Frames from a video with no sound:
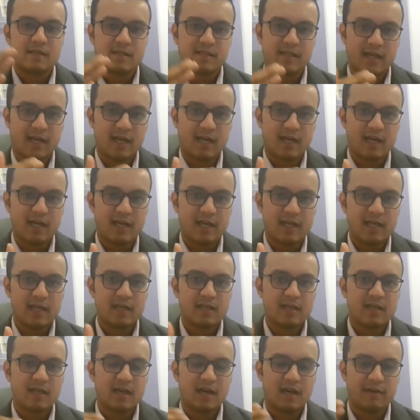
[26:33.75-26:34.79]
Secondly,
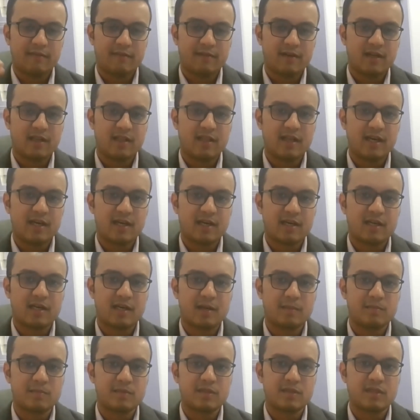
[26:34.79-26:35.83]
after that
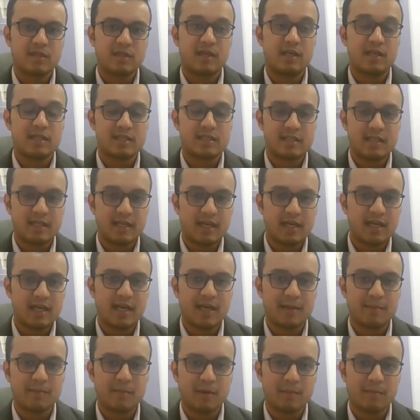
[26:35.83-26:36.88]
comes, in a city
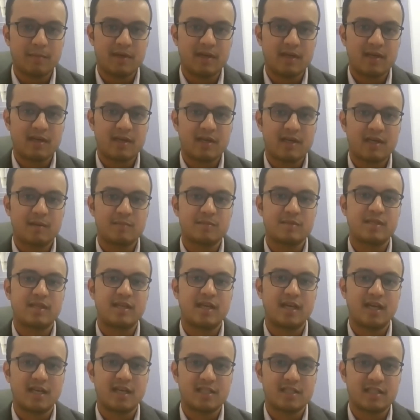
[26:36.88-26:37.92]
like Bombay, comes
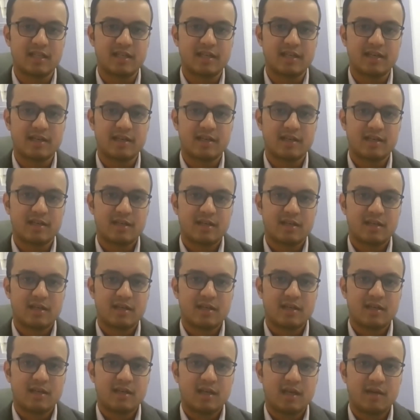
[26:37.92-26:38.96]
real estate.
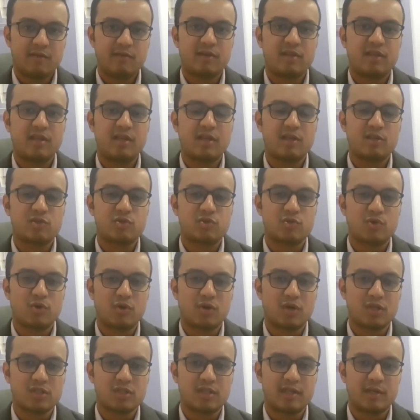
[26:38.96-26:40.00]
Everything is so
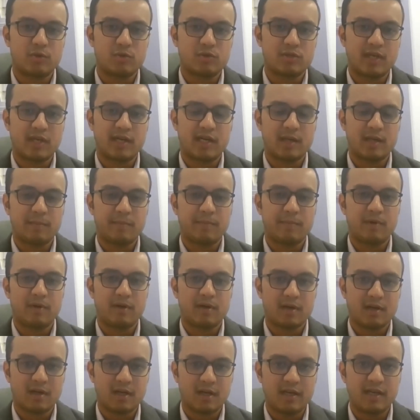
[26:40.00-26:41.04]
costly. To set up
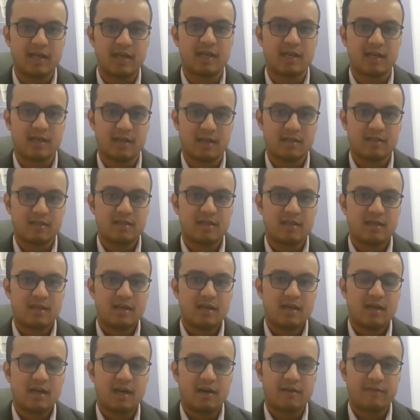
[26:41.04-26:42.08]
a clinic
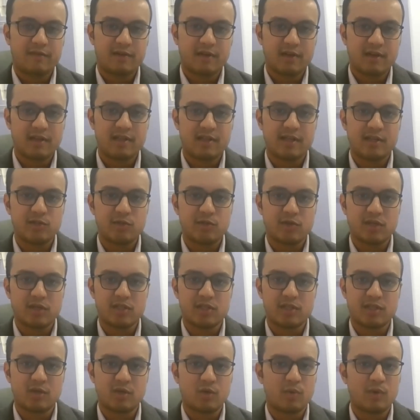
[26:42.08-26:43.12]
after the
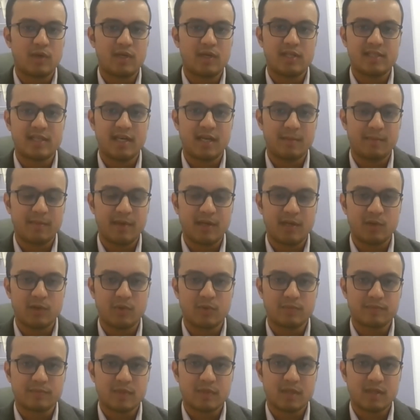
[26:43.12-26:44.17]
education, no one is helping you.
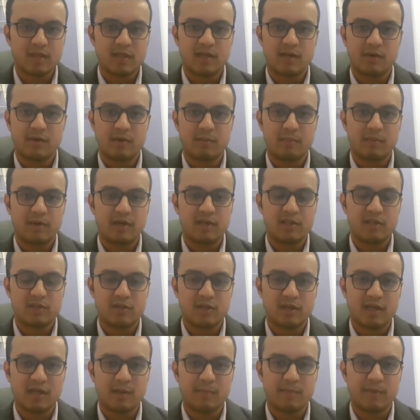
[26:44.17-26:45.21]
The government is
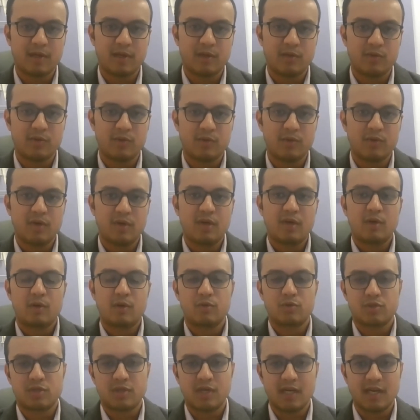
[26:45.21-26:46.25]
not helping you.
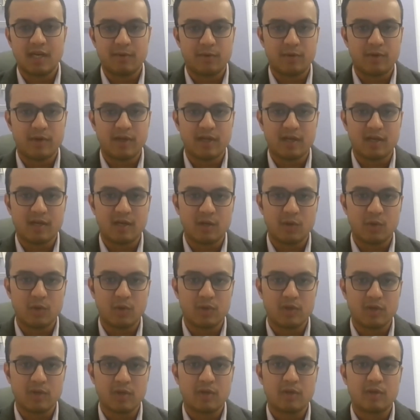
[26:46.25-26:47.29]
You still have to take a
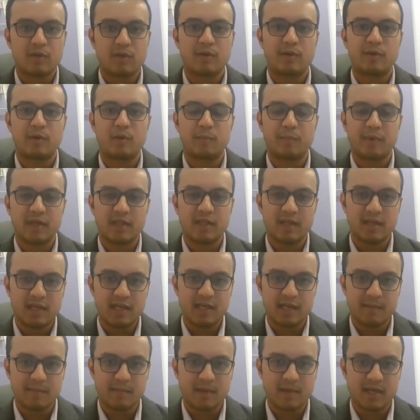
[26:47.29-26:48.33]
loan, you have to pay the
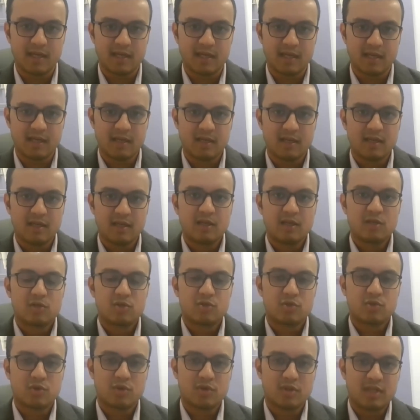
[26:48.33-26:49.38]
EMI.
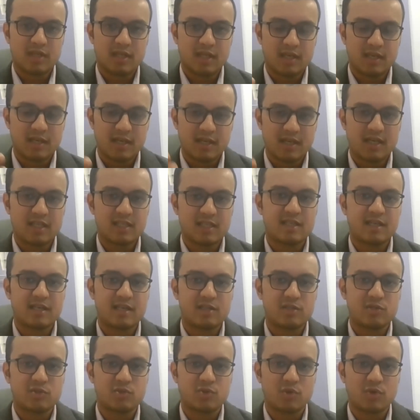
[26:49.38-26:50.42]
So the real estate
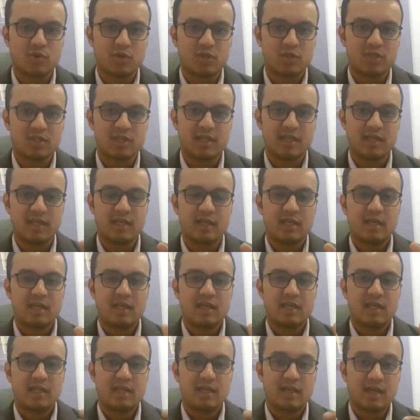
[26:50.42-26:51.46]
is so costly.
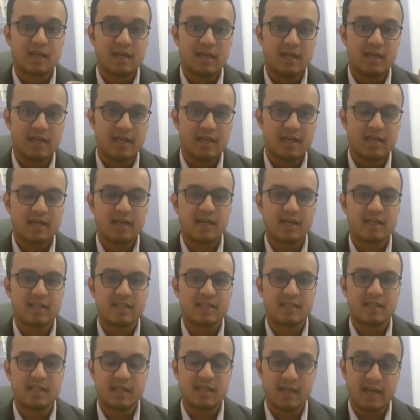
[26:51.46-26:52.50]
The clinic
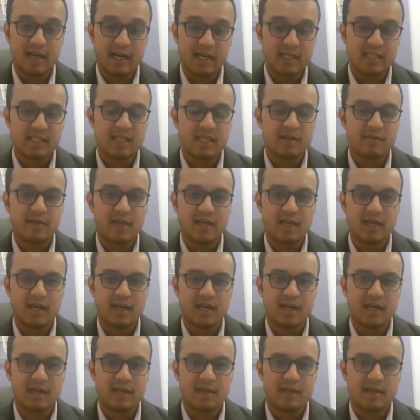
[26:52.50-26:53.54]
rates, the rents are very
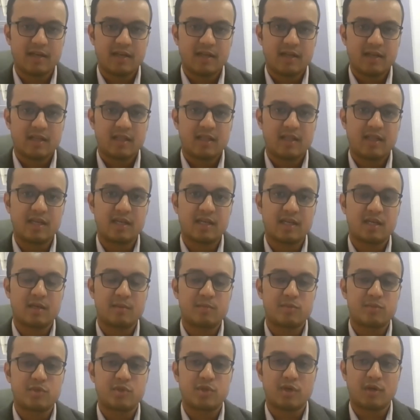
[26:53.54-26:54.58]
high. Then
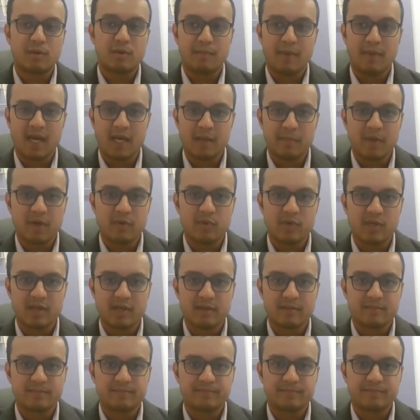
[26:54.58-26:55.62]
comes your manpower.
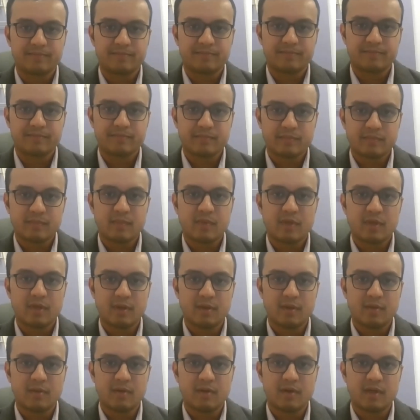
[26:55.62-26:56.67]

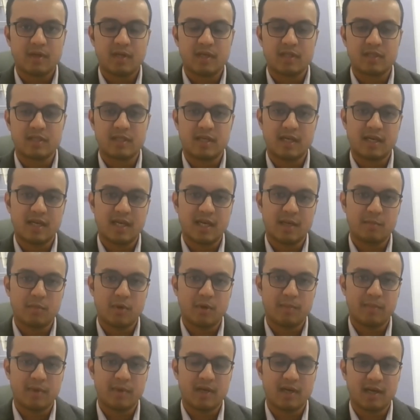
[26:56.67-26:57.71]
In a city like
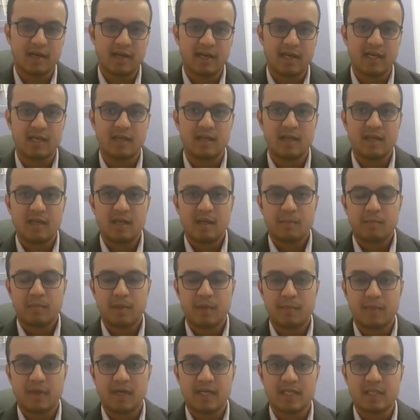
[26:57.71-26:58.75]
Bombay, again,
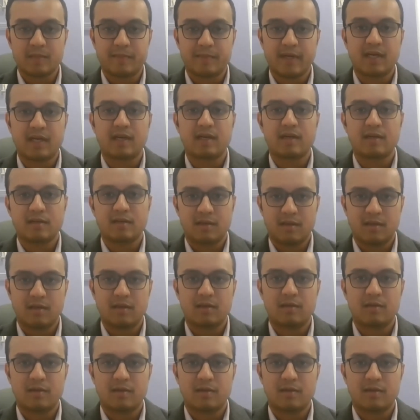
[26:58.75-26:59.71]
people expect a